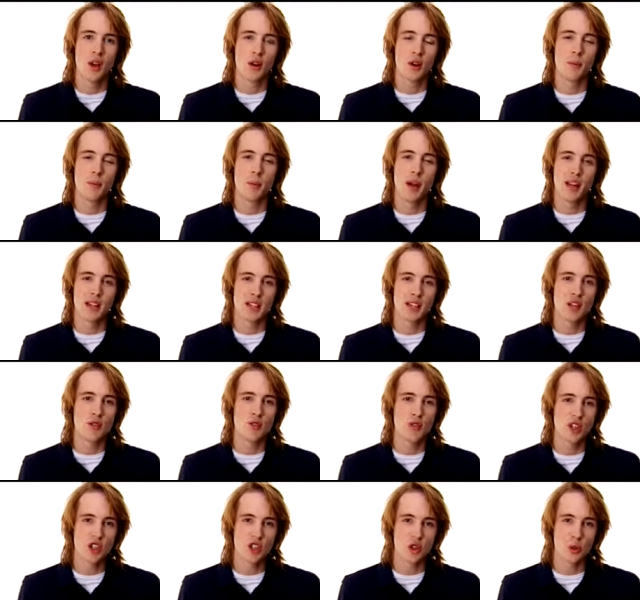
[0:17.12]
Compared to the
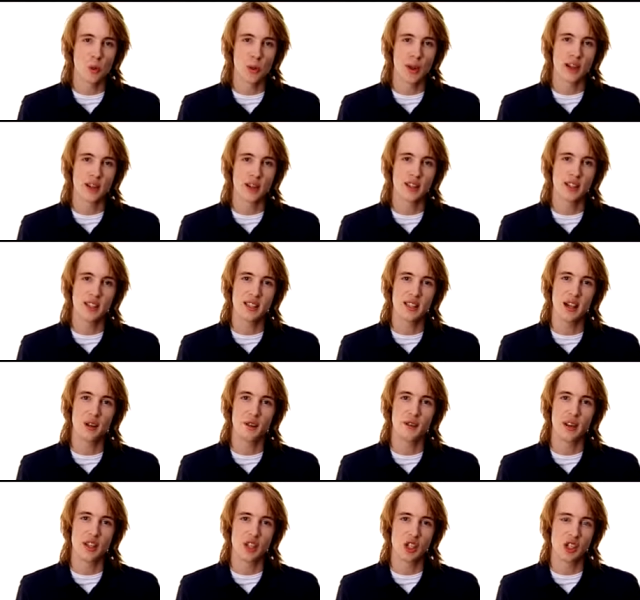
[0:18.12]
original Wind, this now
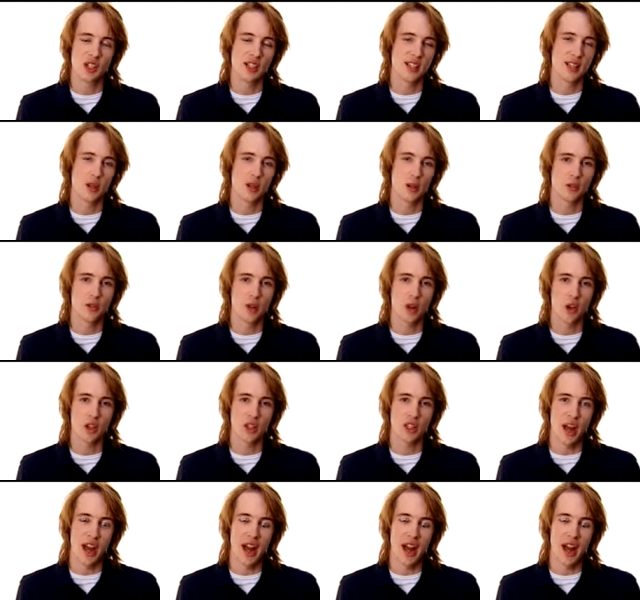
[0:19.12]
features Intel's faster